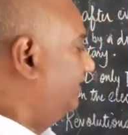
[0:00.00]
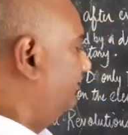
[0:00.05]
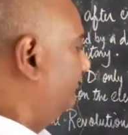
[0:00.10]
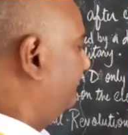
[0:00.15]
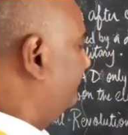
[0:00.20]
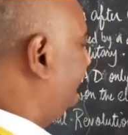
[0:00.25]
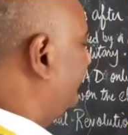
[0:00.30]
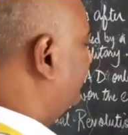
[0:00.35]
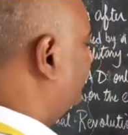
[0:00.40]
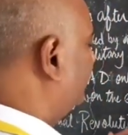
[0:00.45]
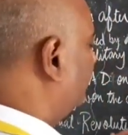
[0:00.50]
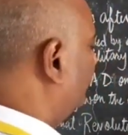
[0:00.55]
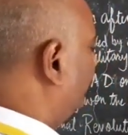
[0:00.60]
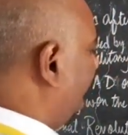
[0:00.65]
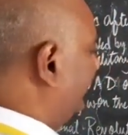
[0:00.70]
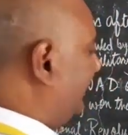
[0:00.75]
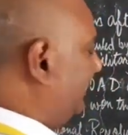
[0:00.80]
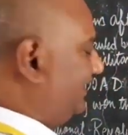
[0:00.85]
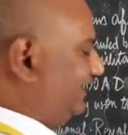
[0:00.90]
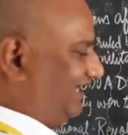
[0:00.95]
we go
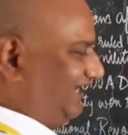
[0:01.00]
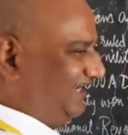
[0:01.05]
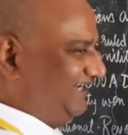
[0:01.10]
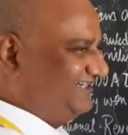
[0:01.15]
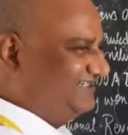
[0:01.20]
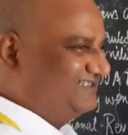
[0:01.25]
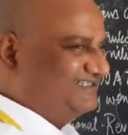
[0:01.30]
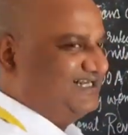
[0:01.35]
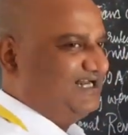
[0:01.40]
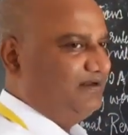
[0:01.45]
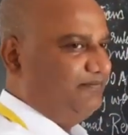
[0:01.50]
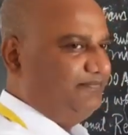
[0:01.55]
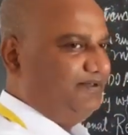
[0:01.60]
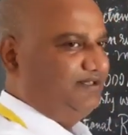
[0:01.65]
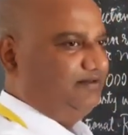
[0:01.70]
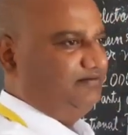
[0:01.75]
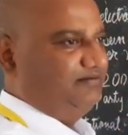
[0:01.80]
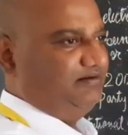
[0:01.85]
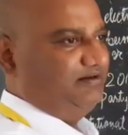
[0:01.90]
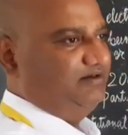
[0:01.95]
and
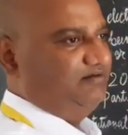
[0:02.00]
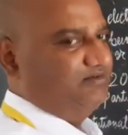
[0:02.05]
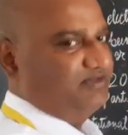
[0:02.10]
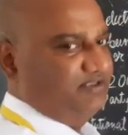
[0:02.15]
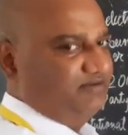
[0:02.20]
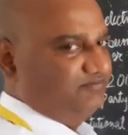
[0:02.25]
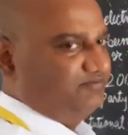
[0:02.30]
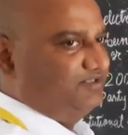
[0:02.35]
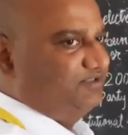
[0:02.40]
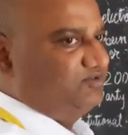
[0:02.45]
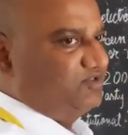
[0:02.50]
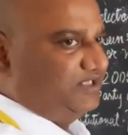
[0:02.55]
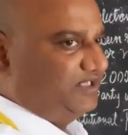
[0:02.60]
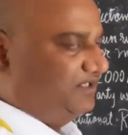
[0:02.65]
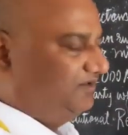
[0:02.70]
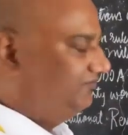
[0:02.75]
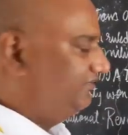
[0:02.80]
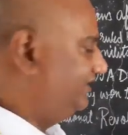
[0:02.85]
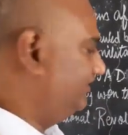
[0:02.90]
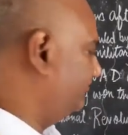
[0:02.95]
examine it in
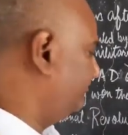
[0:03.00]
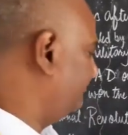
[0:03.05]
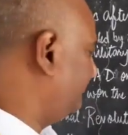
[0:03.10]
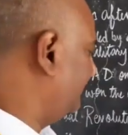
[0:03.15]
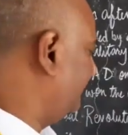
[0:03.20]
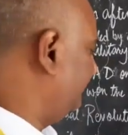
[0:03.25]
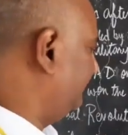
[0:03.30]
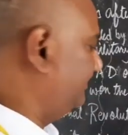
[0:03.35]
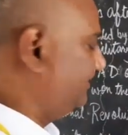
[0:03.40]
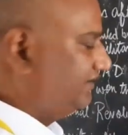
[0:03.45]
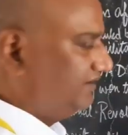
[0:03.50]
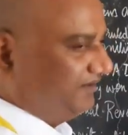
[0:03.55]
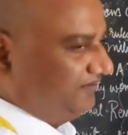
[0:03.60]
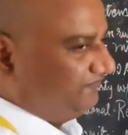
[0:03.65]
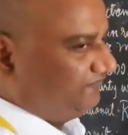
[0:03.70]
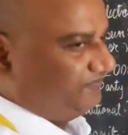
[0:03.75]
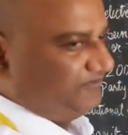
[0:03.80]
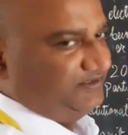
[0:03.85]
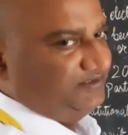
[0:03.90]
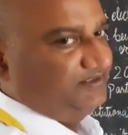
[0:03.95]
detail, we find the
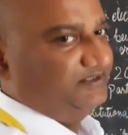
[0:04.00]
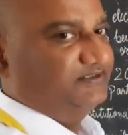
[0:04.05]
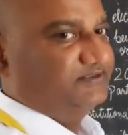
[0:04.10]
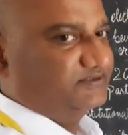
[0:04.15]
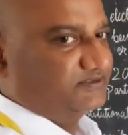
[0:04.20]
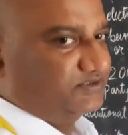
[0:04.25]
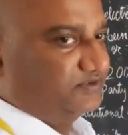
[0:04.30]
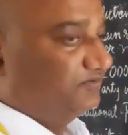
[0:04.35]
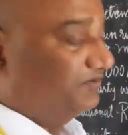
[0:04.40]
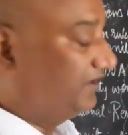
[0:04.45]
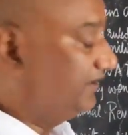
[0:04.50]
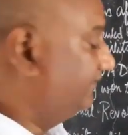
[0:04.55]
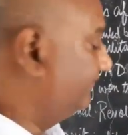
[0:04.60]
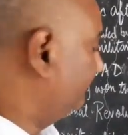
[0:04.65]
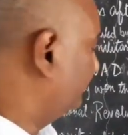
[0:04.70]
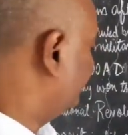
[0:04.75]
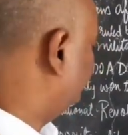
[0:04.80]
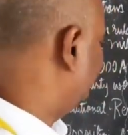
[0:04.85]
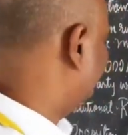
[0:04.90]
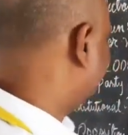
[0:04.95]
different story.
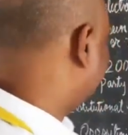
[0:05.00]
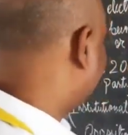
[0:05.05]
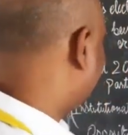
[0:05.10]
What is